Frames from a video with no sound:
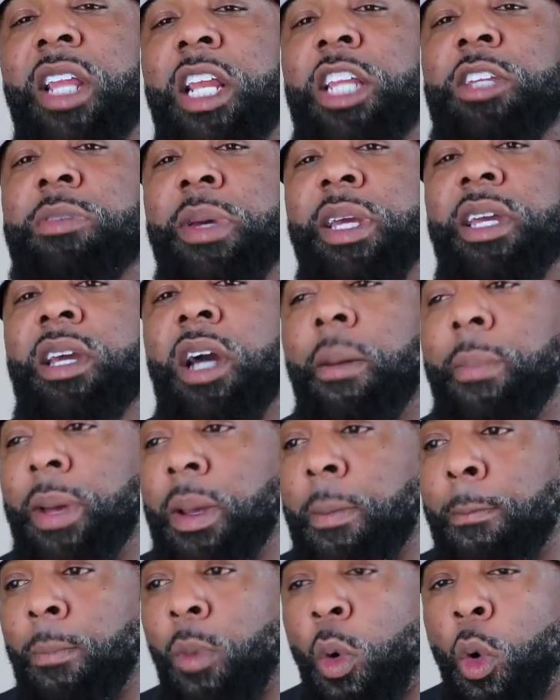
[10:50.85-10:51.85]
it is
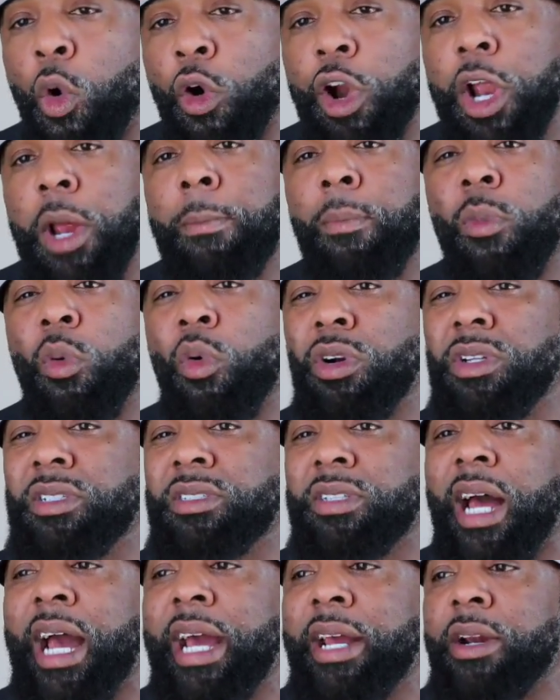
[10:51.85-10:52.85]
becoming more and more
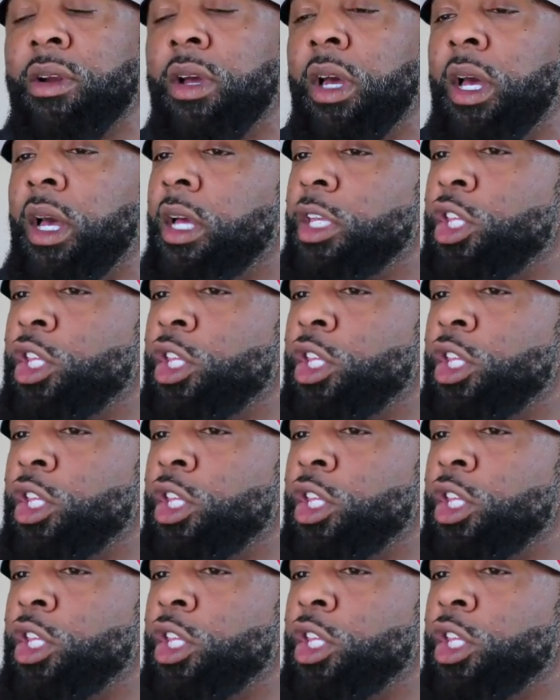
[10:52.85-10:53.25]
tighter.